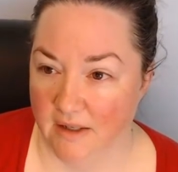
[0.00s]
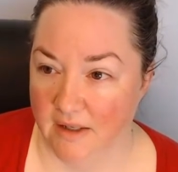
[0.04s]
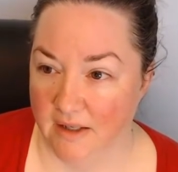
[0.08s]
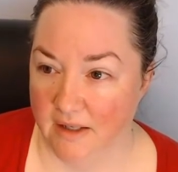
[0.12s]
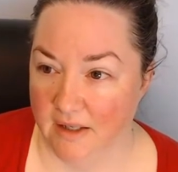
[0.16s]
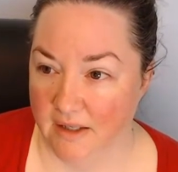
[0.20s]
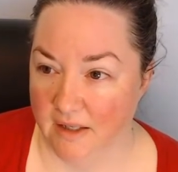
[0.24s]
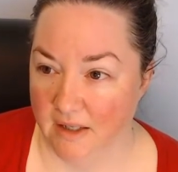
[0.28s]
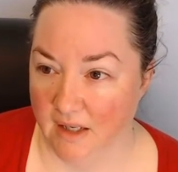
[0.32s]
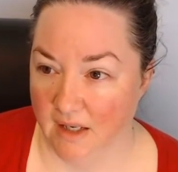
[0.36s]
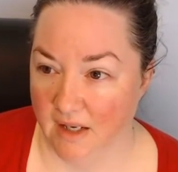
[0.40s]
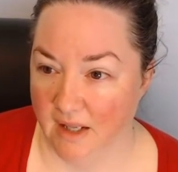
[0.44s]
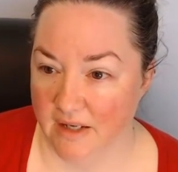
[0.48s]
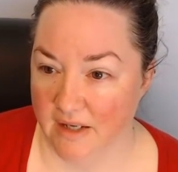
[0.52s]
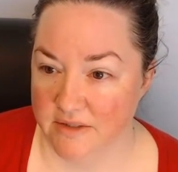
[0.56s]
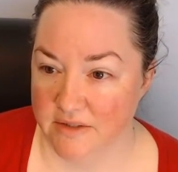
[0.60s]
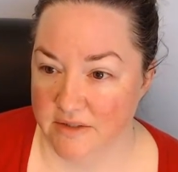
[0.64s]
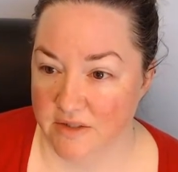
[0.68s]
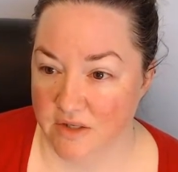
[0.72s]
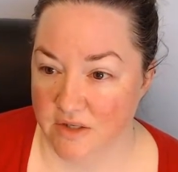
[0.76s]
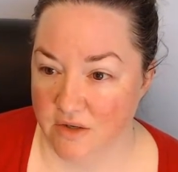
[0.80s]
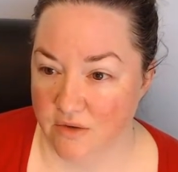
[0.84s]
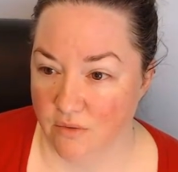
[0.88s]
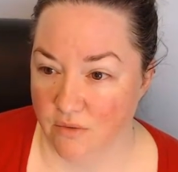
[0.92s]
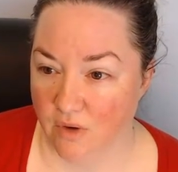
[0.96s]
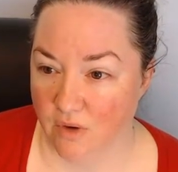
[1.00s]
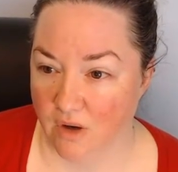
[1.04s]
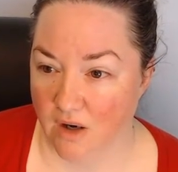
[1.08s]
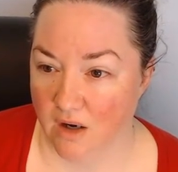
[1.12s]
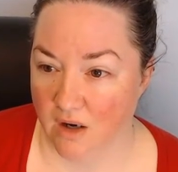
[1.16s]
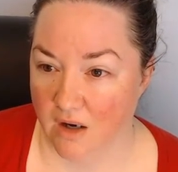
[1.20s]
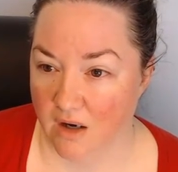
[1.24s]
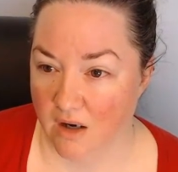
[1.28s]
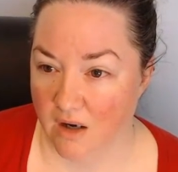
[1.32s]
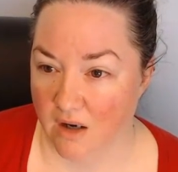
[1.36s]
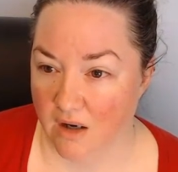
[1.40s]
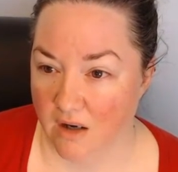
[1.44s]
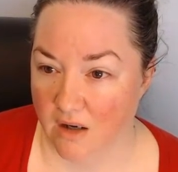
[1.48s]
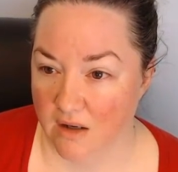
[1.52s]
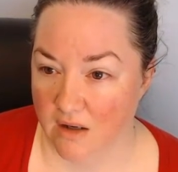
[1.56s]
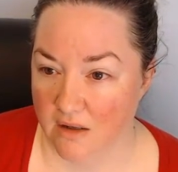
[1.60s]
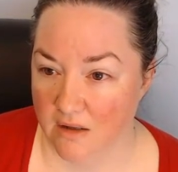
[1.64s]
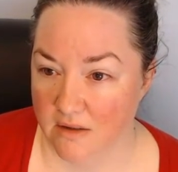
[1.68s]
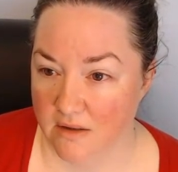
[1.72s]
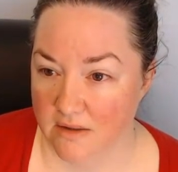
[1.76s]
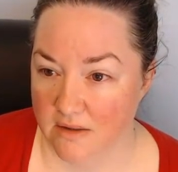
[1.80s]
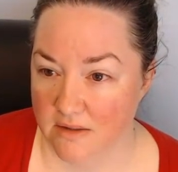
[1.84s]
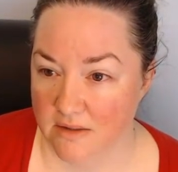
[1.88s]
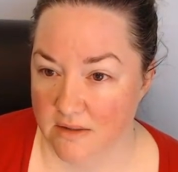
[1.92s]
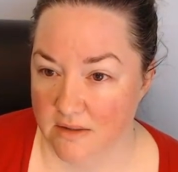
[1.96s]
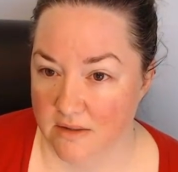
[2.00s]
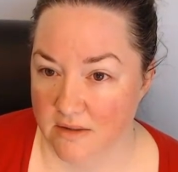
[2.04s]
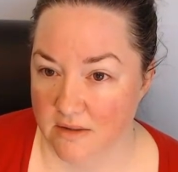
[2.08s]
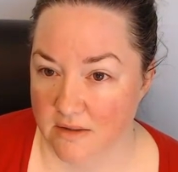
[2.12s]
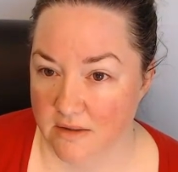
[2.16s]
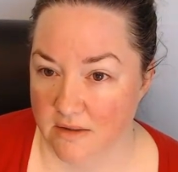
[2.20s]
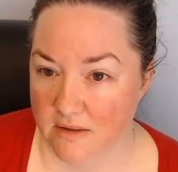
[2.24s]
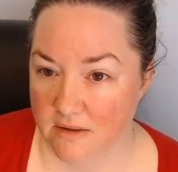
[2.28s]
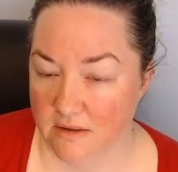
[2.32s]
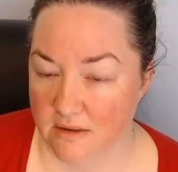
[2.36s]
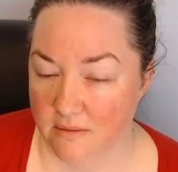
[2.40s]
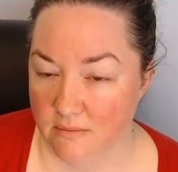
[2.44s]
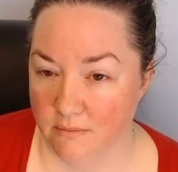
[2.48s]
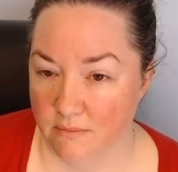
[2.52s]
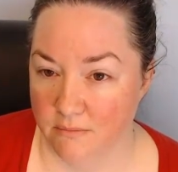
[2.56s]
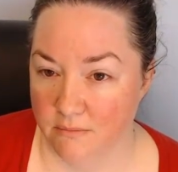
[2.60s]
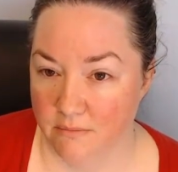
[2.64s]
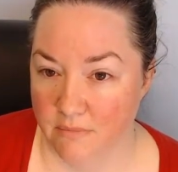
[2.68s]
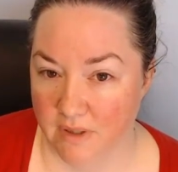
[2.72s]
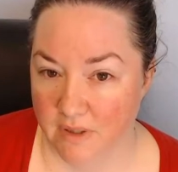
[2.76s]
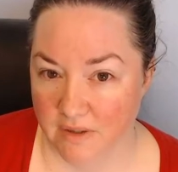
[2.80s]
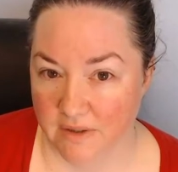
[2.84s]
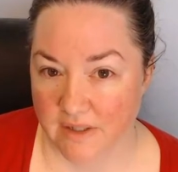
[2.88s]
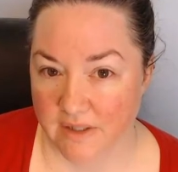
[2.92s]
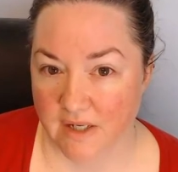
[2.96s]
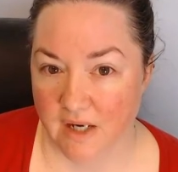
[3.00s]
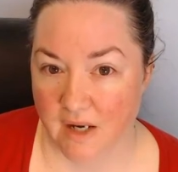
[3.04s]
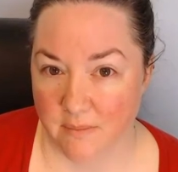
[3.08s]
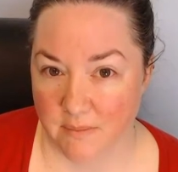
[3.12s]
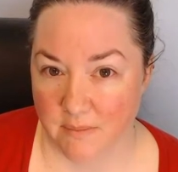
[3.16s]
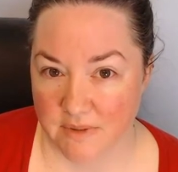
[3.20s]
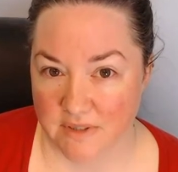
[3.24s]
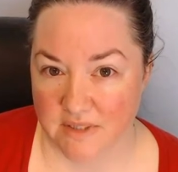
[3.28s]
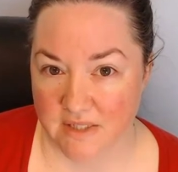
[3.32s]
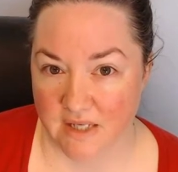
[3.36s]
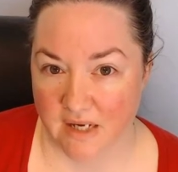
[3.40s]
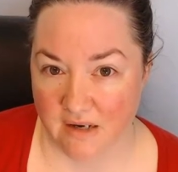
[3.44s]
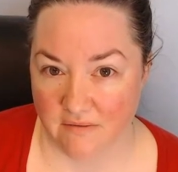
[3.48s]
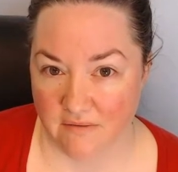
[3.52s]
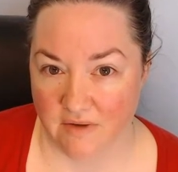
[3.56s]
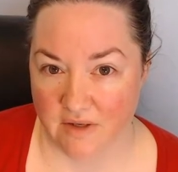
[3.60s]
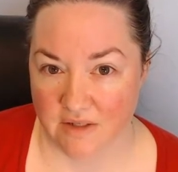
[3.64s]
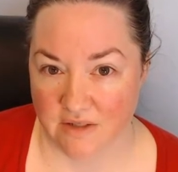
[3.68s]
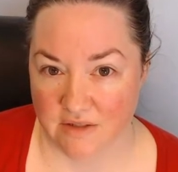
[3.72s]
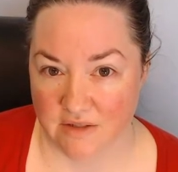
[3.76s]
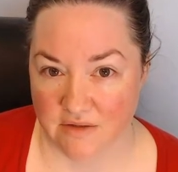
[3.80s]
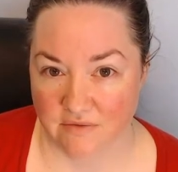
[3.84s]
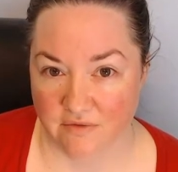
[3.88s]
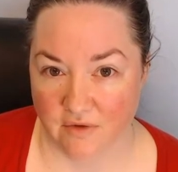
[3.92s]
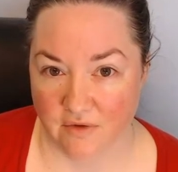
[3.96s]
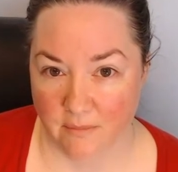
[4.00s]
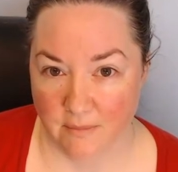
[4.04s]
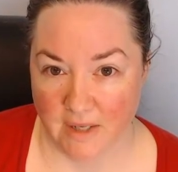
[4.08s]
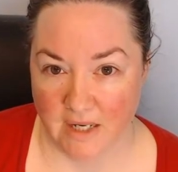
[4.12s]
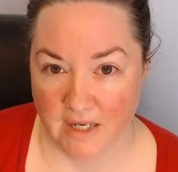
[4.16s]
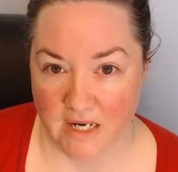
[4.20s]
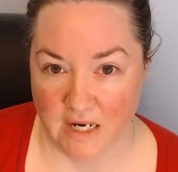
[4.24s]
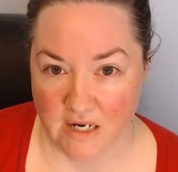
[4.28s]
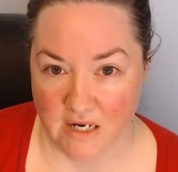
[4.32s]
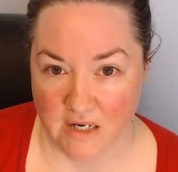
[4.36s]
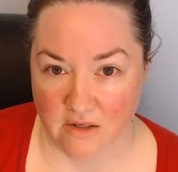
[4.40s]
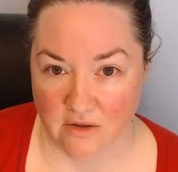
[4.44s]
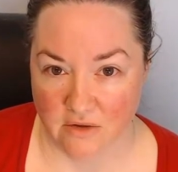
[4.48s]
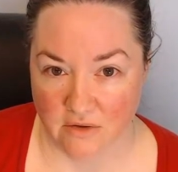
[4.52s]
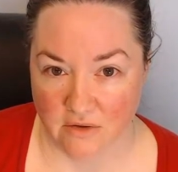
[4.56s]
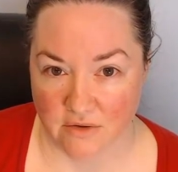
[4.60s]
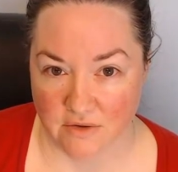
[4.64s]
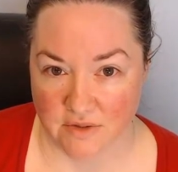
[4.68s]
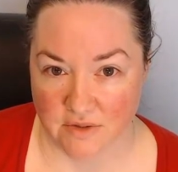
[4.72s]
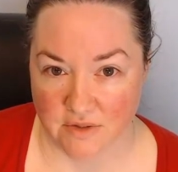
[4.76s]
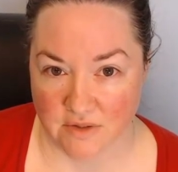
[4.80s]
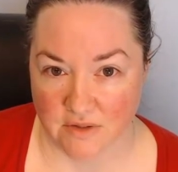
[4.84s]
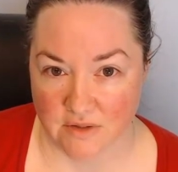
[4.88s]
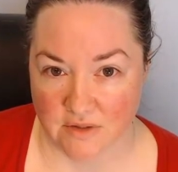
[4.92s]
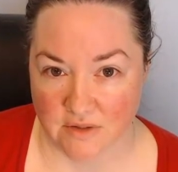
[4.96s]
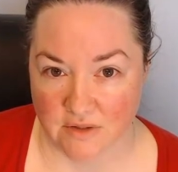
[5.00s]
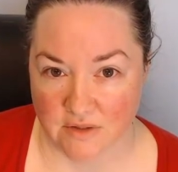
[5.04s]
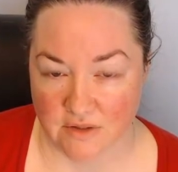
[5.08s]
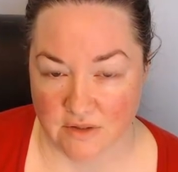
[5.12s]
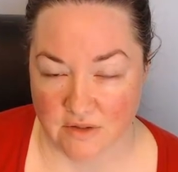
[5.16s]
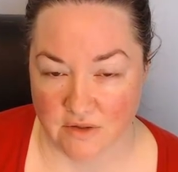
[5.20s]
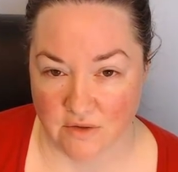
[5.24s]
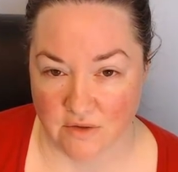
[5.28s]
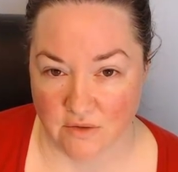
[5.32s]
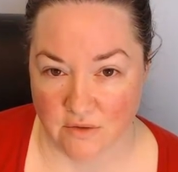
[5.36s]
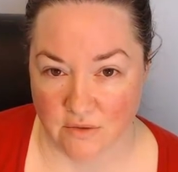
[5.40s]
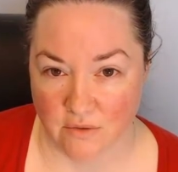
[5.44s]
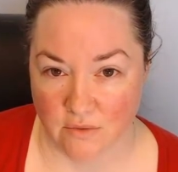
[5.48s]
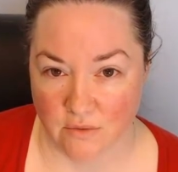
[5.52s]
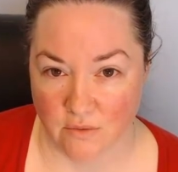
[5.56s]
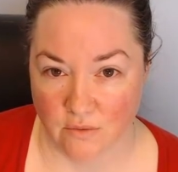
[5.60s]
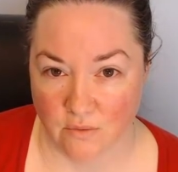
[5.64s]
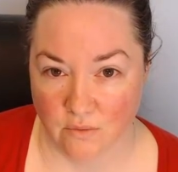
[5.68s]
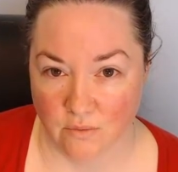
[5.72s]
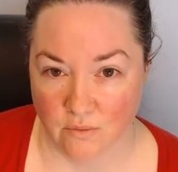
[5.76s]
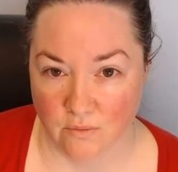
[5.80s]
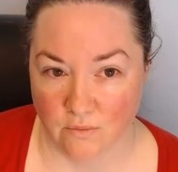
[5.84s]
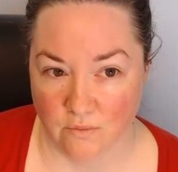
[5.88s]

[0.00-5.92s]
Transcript: Unless you are building up a savings for many years to,